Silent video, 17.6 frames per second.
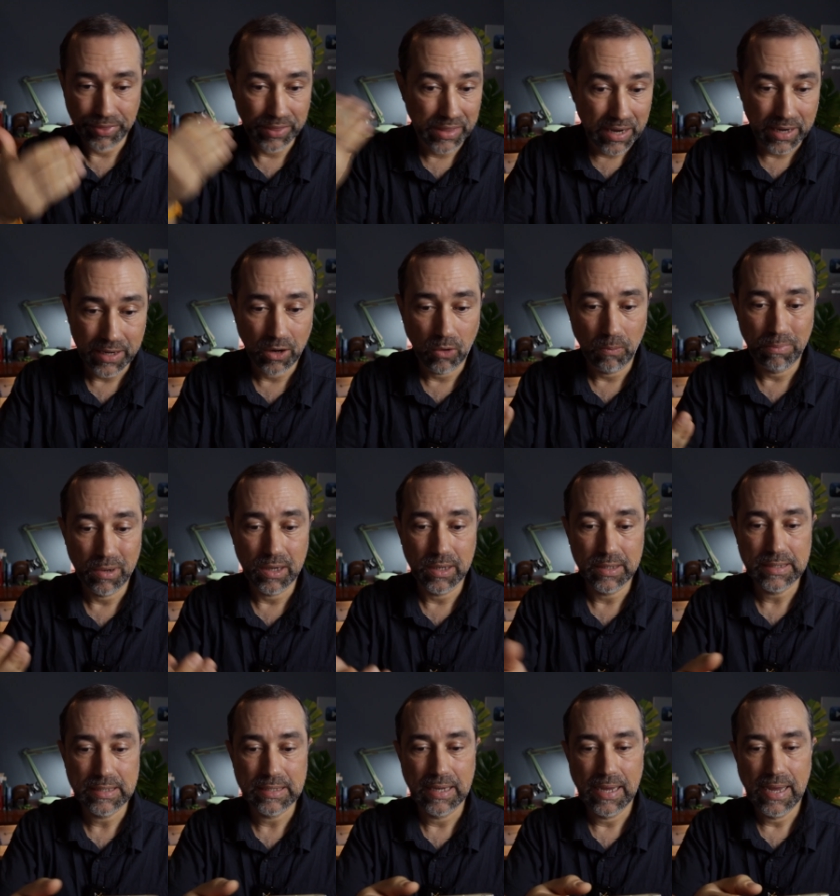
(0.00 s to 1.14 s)
the
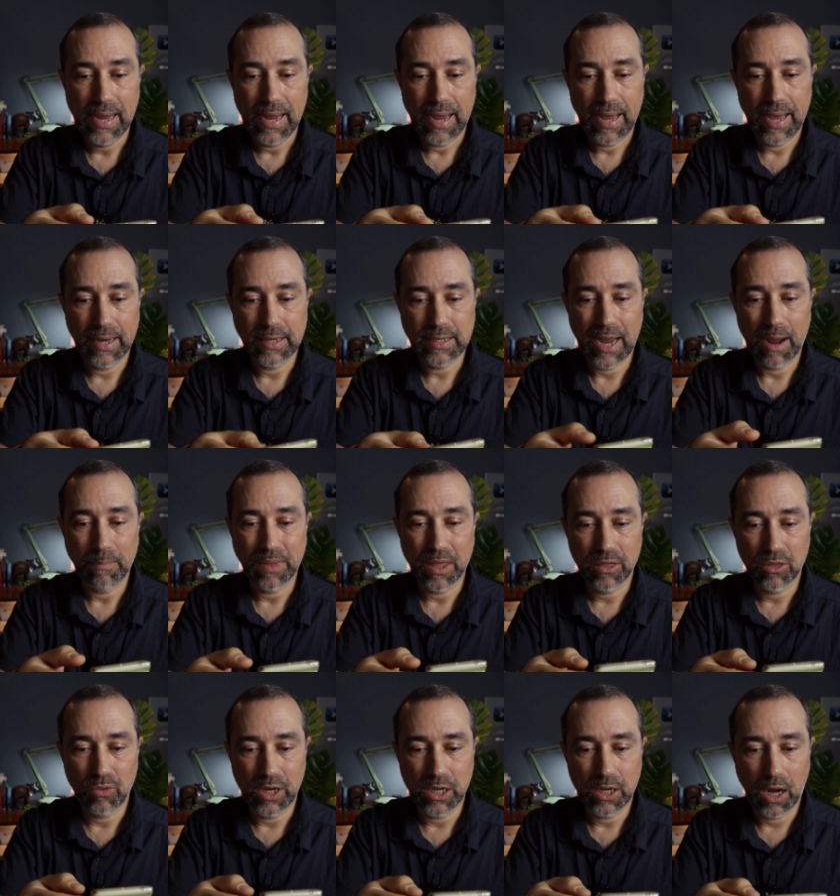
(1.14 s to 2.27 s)
notebooks and tap the
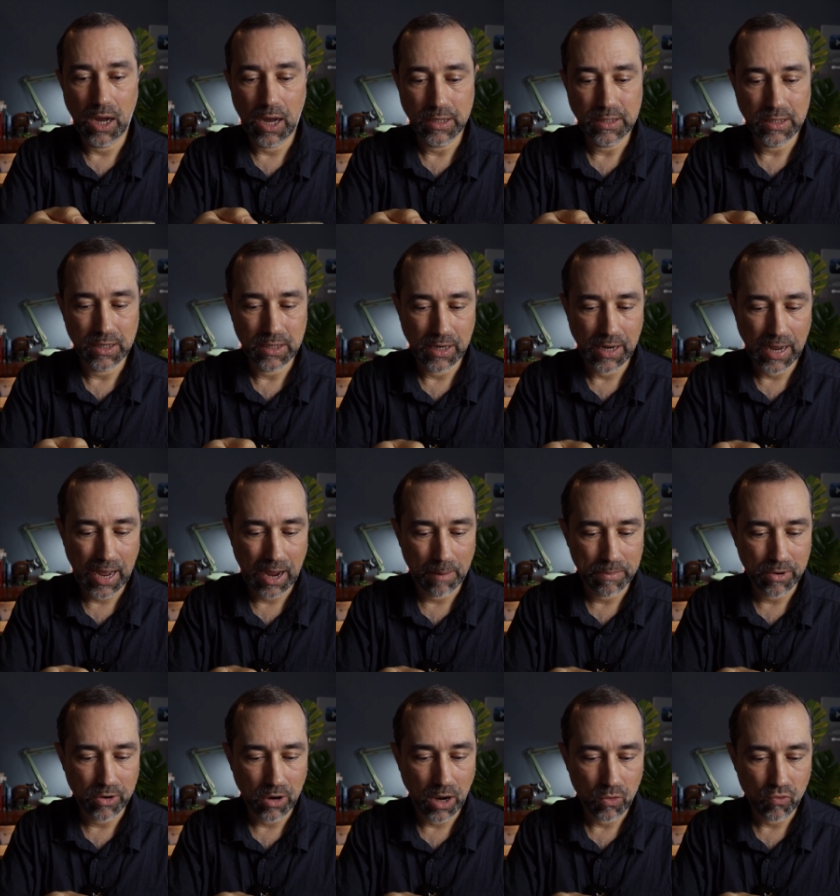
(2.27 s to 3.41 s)
three dots at the
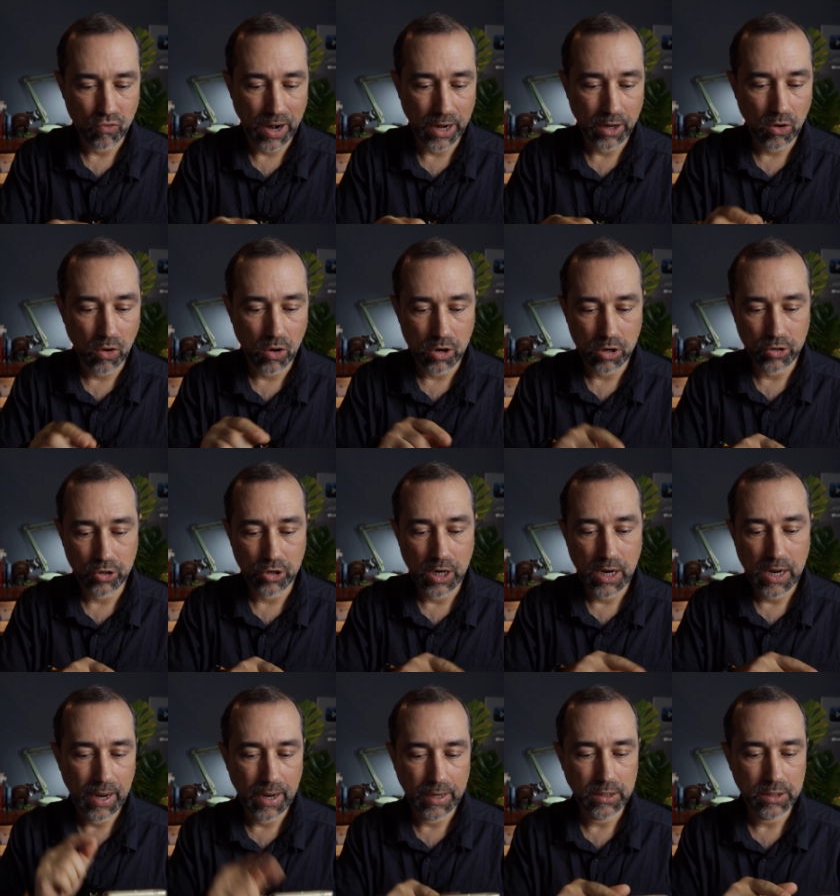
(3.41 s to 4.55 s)
upper right corner
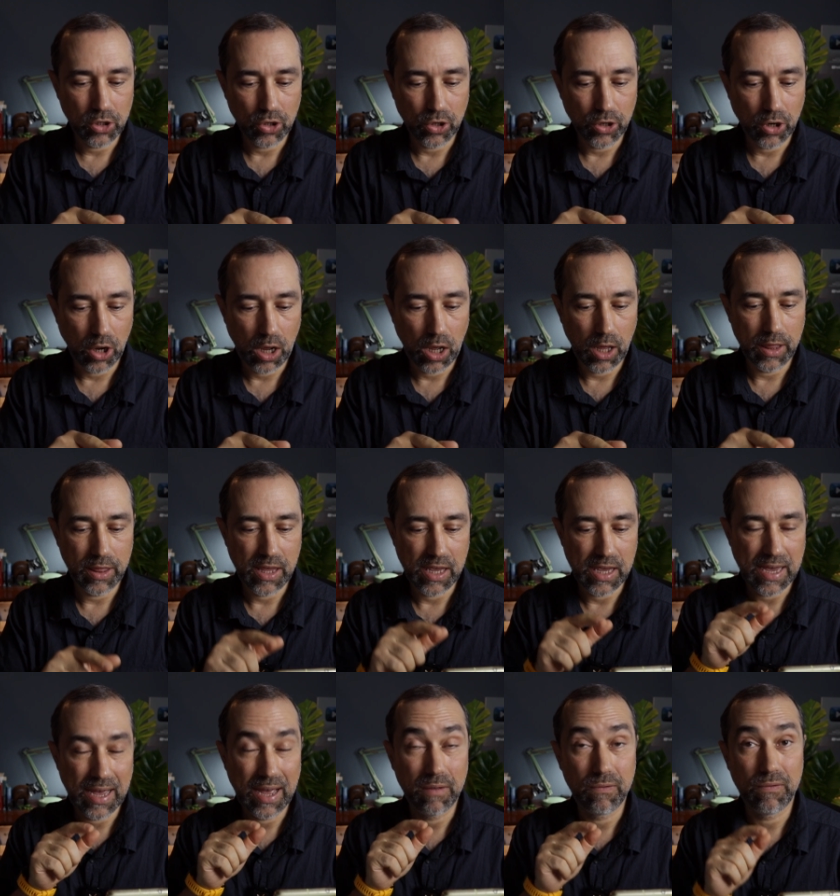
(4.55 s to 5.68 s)
and turn on
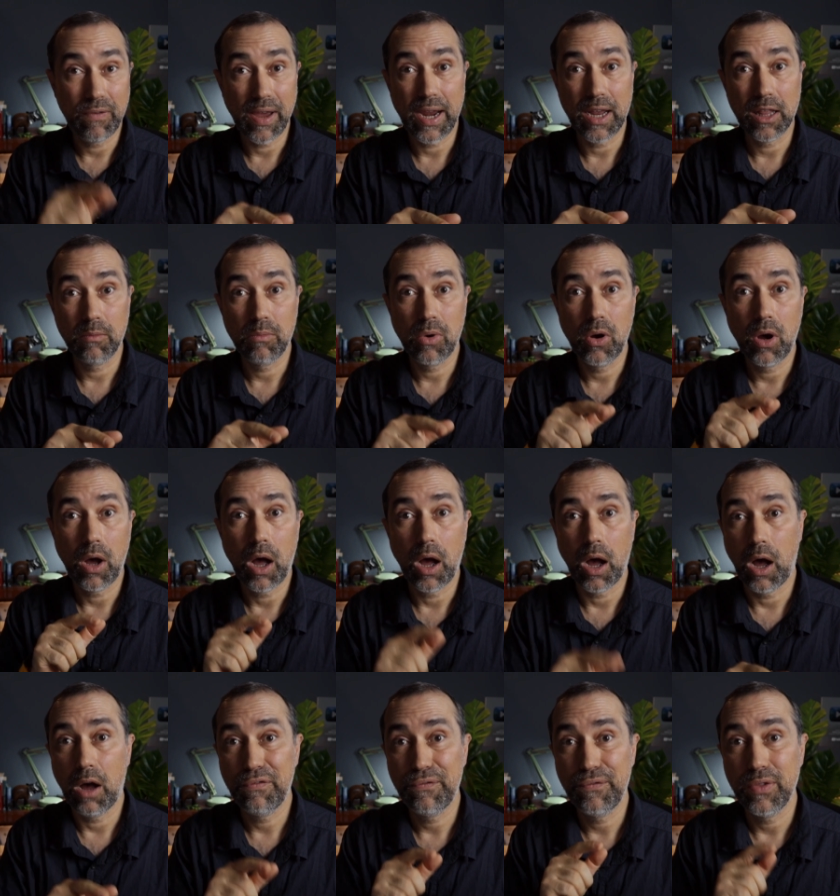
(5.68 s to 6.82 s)
the available
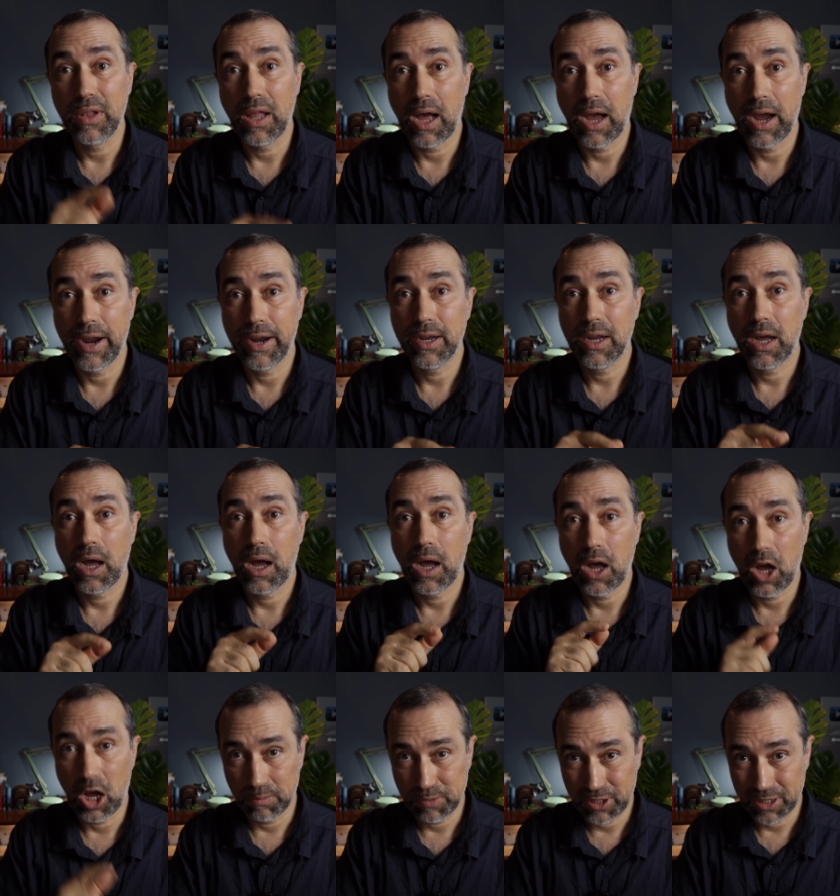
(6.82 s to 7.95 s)
offline
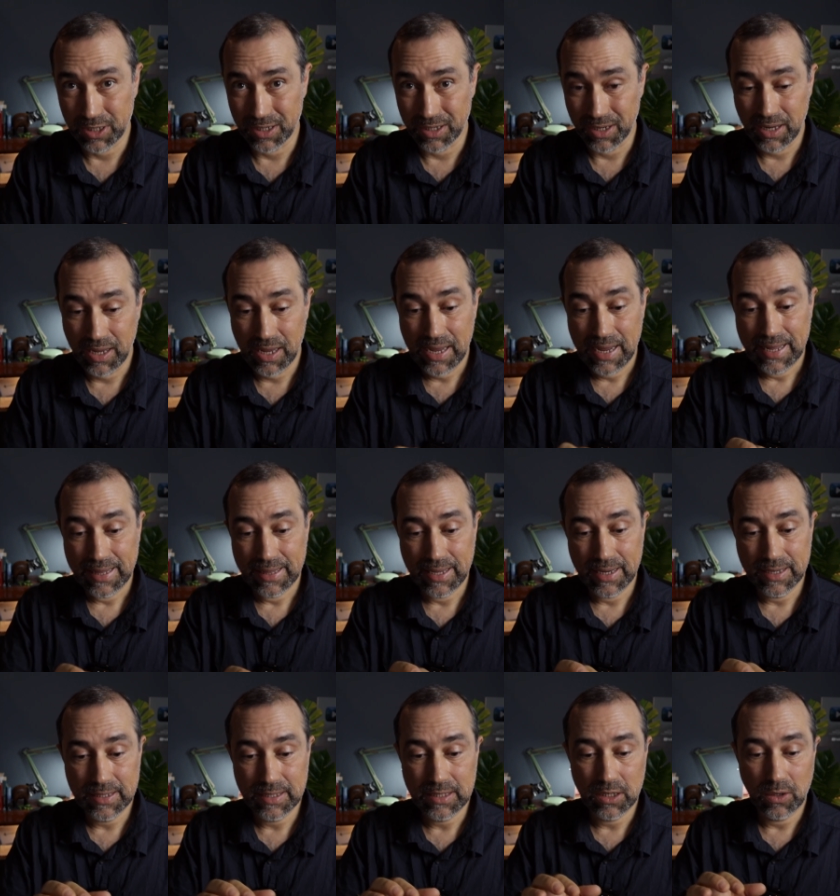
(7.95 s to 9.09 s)
option.
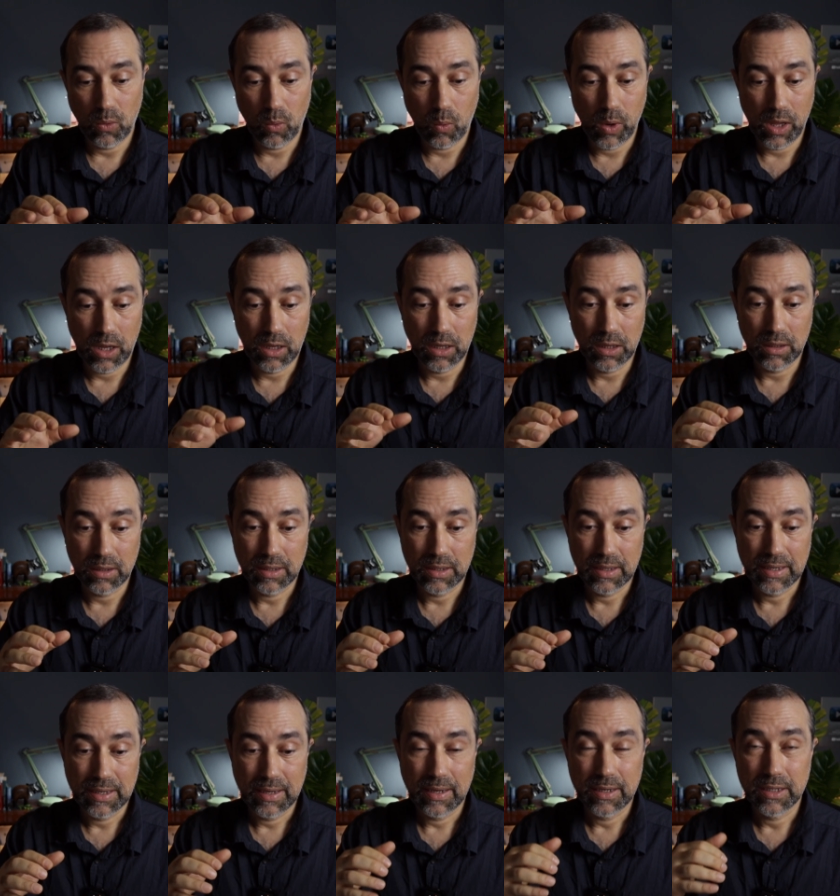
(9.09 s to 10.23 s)
This will
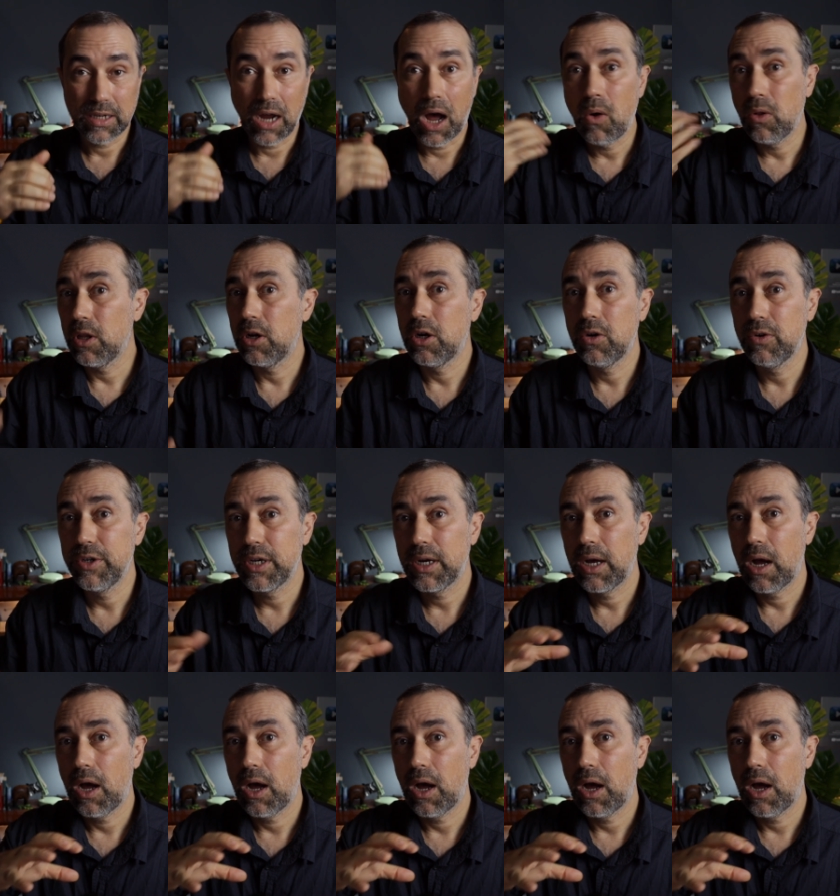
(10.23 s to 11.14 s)
download